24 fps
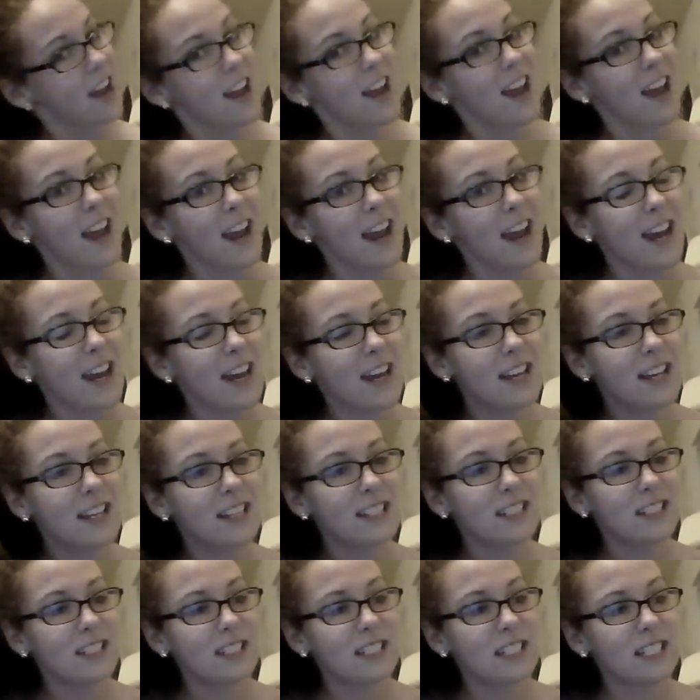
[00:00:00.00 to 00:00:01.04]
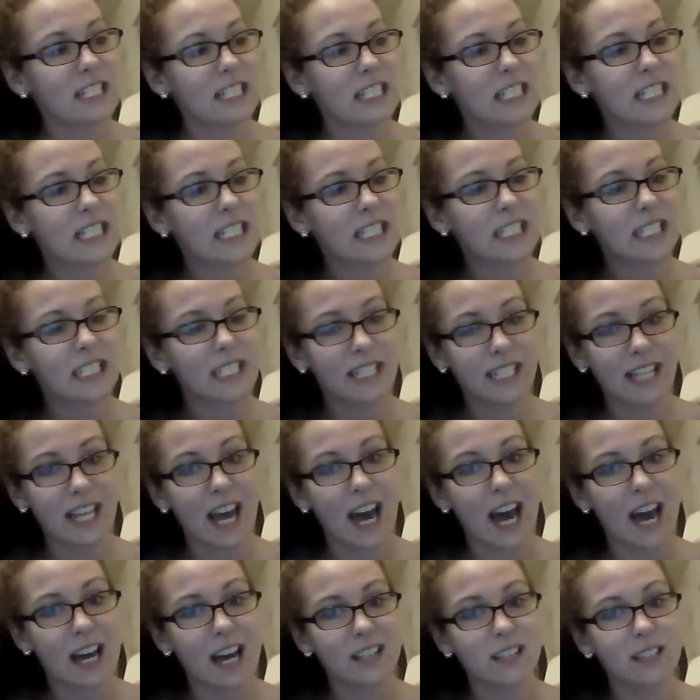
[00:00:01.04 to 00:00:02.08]
And
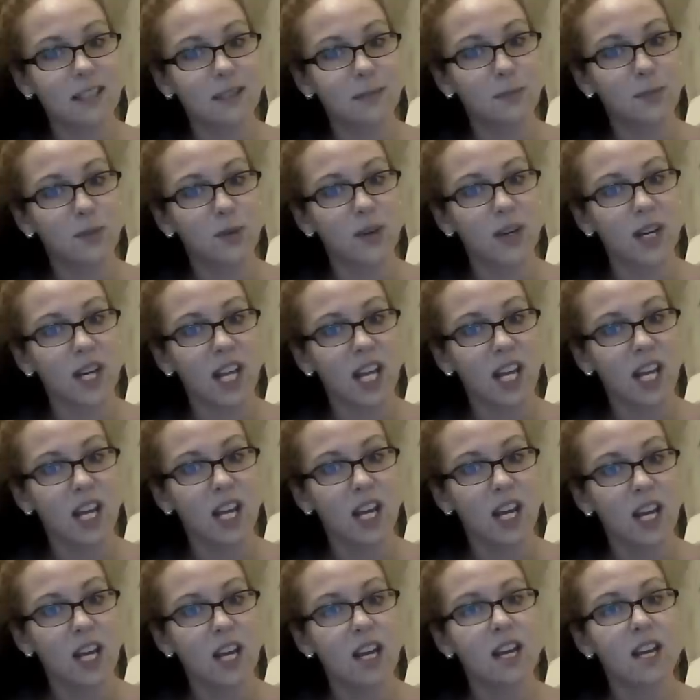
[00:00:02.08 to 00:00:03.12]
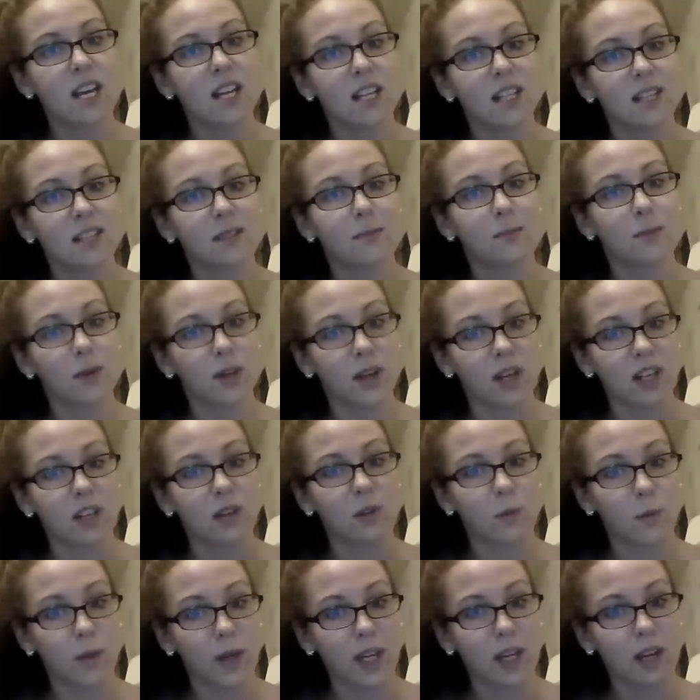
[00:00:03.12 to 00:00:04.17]
yeah, it's pretty
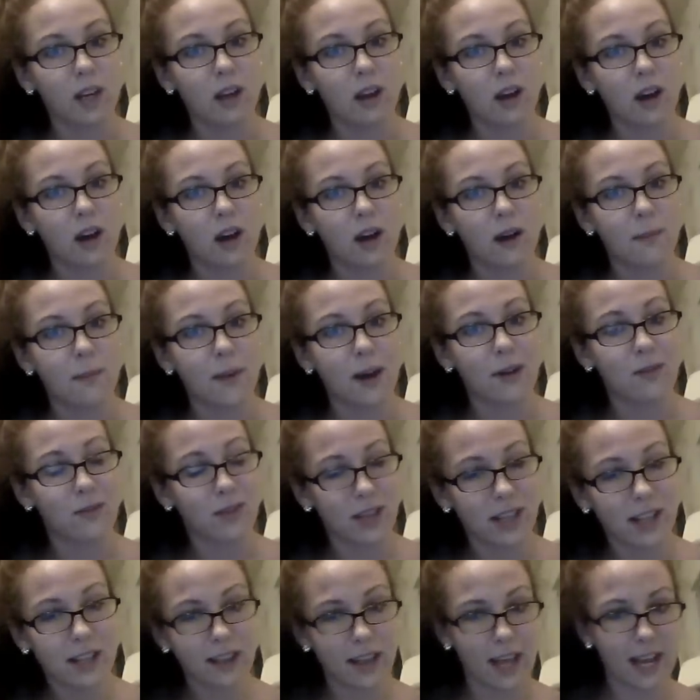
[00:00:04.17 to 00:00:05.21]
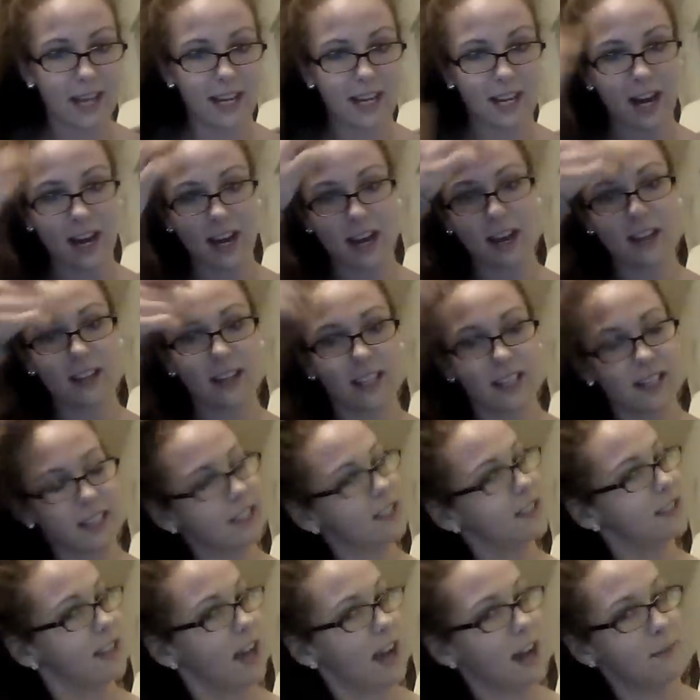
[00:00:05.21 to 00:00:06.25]
sweet. I really like it. I got like
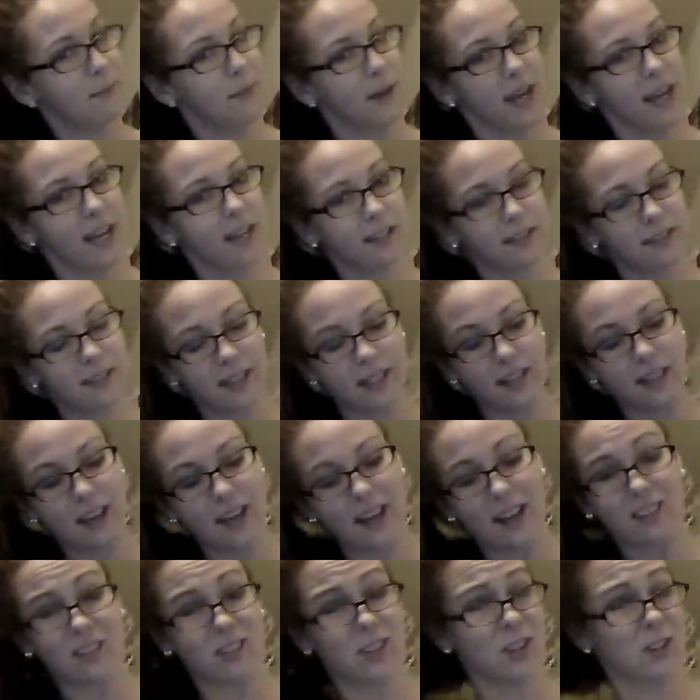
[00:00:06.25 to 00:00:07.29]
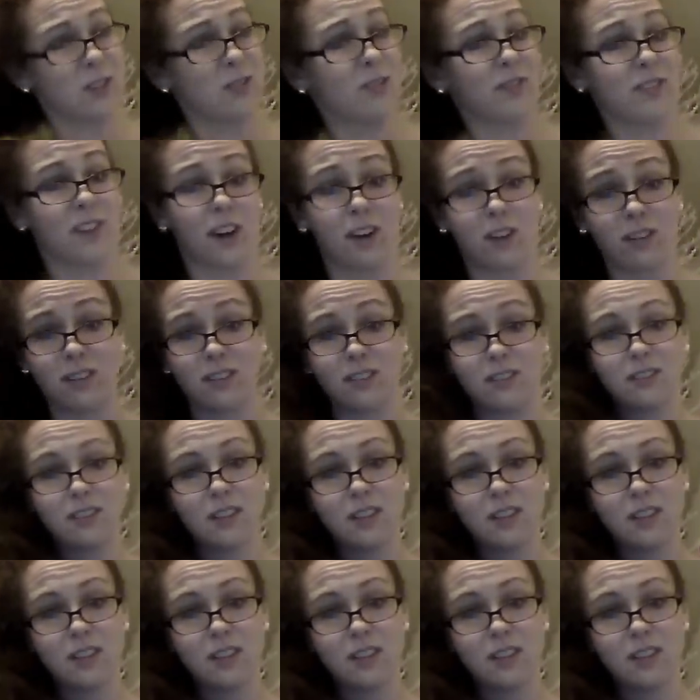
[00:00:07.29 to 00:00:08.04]
these side bangs. Like, I don't know if y'all can